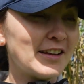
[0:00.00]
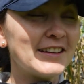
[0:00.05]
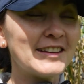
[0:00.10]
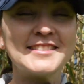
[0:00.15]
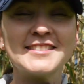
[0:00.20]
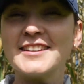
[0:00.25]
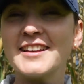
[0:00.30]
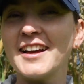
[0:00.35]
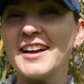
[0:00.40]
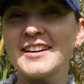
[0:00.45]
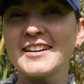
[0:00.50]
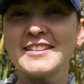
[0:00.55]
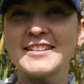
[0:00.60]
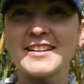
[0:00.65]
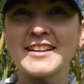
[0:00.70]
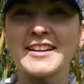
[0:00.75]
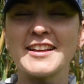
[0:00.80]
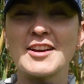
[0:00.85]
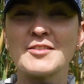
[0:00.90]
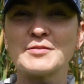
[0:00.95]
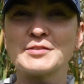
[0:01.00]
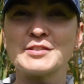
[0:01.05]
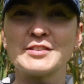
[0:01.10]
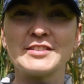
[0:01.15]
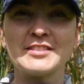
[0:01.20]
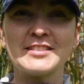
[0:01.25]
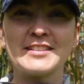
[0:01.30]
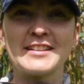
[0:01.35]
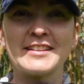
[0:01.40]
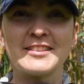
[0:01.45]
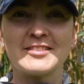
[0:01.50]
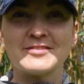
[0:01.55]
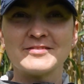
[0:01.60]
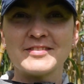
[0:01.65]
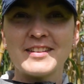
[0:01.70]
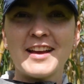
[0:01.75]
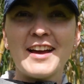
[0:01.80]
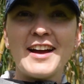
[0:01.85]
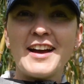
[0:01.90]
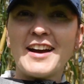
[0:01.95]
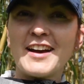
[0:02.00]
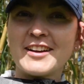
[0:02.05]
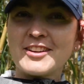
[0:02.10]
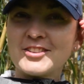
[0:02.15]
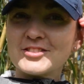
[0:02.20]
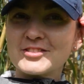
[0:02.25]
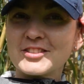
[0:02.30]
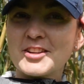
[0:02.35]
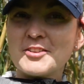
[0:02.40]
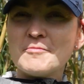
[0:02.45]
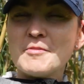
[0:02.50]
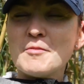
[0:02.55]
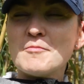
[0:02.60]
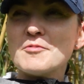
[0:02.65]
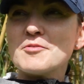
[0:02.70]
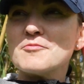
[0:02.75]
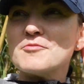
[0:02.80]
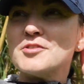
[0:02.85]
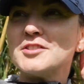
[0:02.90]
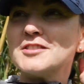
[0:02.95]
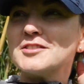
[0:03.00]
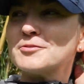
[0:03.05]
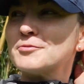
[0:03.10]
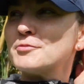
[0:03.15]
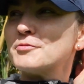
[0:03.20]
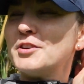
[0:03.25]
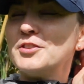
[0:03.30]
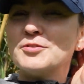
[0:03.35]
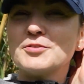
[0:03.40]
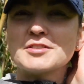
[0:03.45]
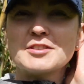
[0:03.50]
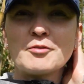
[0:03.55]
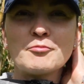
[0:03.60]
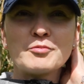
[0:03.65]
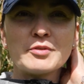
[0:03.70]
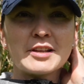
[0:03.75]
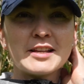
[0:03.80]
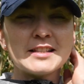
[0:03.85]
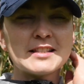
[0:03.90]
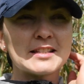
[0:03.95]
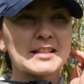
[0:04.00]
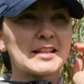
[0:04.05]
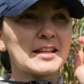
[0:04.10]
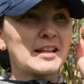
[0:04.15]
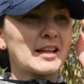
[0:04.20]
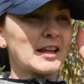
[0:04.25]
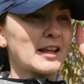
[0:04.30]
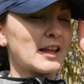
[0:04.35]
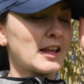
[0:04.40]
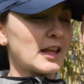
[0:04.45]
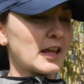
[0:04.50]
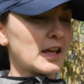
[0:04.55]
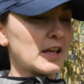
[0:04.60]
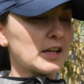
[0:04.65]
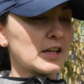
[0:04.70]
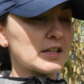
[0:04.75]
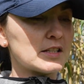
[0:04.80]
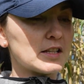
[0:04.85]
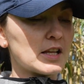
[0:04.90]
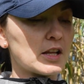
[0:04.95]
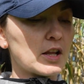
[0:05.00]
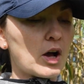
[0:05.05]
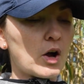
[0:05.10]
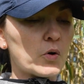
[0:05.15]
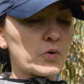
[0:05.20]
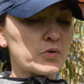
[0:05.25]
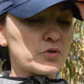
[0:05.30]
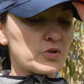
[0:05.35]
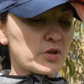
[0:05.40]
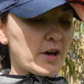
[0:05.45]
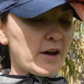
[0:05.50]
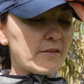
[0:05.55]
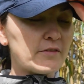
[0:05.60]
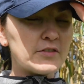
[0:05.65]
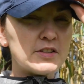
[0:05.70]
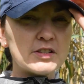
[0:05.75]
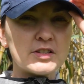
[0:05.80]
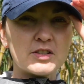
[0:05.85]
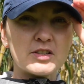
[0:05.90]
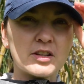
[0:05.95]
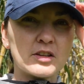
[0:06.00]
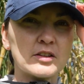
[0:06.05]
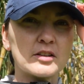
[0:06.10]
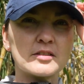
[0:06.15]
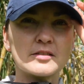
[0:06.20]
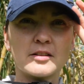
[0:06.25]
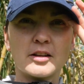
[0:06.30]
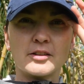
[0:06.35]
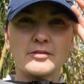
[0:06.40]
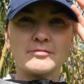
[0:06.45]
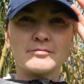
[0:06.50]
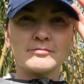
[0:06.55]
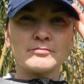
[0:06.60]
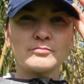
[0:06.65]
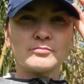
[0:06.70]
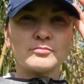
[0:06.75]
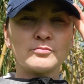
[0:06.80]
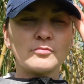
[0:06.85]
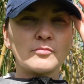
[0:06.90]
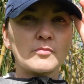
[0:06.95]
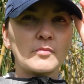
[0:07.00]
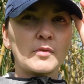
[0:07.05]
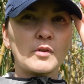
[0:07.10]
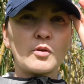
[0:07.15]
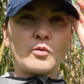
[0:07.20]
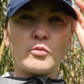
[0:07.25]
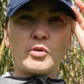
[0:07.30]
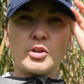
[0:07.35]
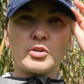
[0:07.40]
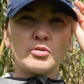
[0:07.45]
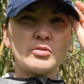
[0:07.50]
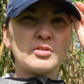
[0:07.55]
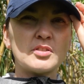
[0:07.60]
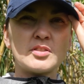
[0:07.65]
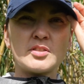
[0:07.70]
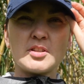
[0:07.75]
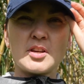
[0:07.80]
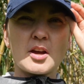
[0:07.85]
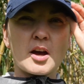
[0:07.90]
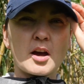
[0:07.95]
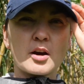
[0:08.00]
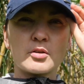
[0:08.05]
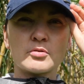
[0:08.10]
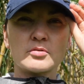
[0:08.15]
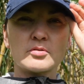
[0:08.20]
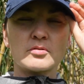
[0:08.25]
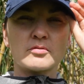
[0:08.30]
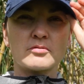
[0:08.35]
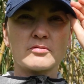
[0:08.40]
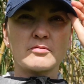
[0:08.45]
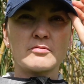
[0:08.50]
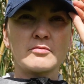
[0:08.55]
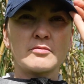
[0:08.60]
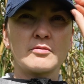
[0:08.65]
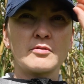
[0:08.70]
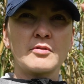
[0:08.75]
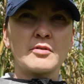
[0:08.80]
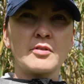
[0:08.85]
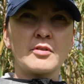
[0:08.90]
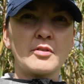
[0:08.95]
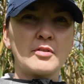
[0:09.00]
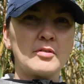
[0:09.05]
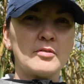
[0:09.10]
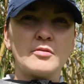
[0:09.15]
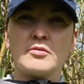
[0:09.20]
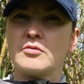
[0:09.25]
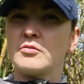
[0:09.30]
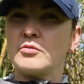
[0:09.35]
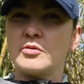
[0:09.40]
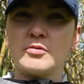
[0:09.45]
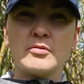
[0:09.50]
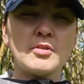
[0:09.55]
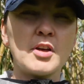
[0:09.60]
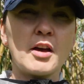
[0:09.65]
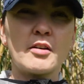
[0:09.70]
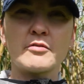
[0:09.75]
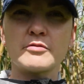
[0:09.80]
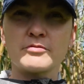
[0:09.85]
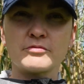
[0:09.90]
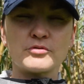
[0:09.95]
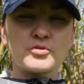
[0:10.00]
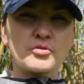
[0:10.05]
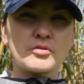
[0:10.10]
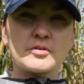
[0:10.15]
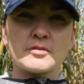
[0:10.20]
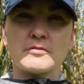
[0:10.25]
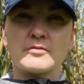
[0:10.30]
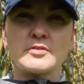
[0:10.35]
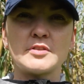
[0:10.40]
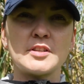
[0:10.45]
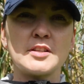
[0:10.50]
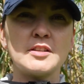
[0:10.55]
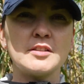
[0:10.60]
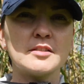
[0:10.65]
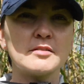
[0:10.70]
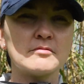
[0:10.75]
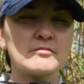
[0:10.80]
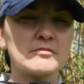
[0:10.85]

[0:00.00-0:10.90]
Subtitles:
Exactly, absolutely. Because I remember once we went to some place and I said, "Oh, do you have this tea?" And they're like, "We're not a tea house. We don't have choice of teas."